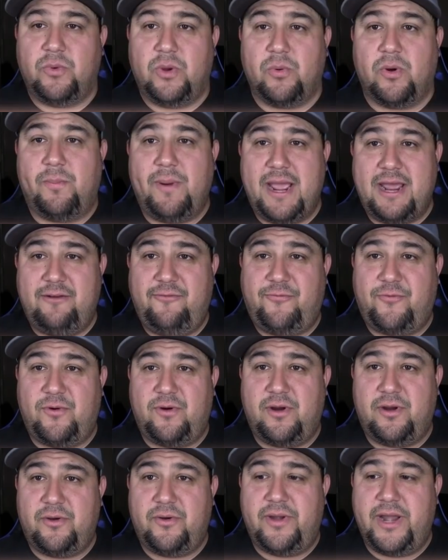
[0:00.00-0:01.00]
We were batting
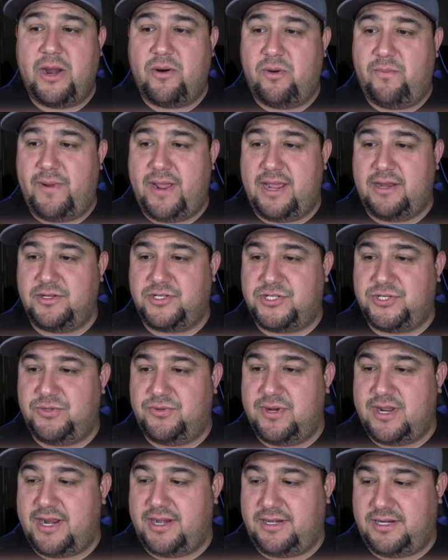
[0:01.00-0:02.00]
400, now we're batting
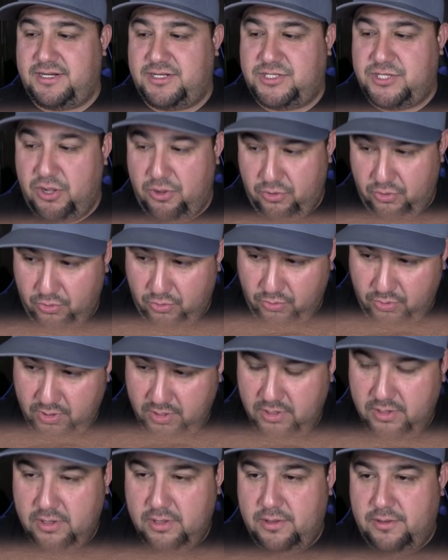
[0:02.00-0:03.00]
292,
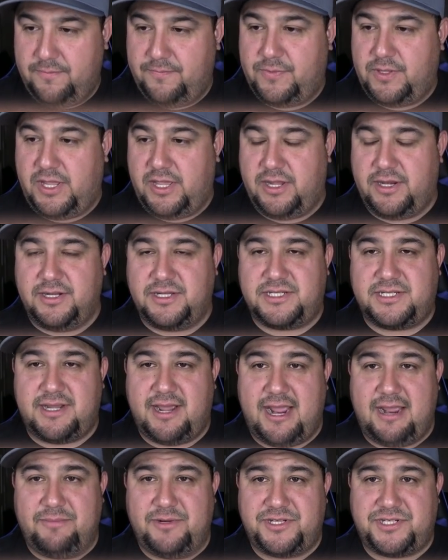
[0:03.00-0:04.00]
and it's
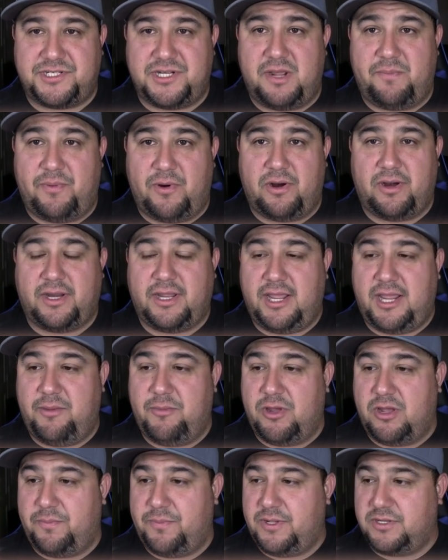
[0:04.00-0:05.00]
time to step our game
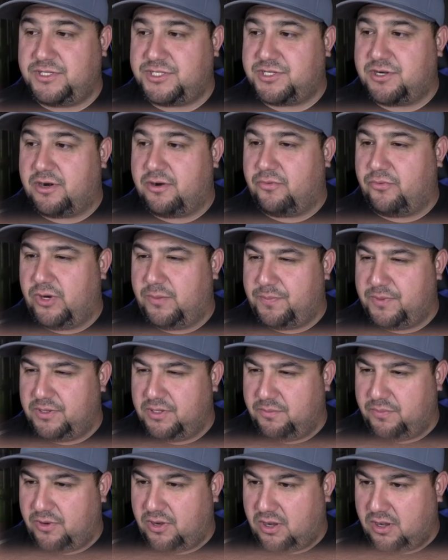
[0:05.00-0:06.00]
up and start ripping
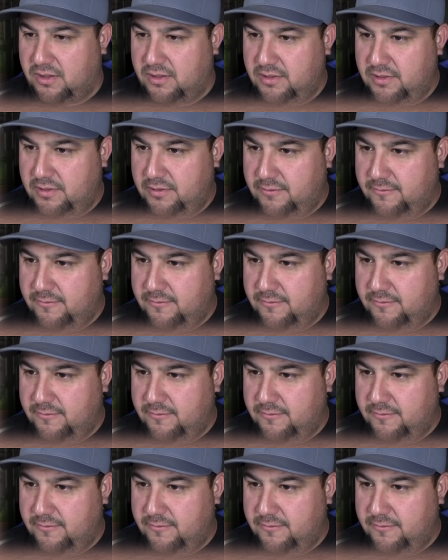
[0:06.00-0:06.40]
the ball.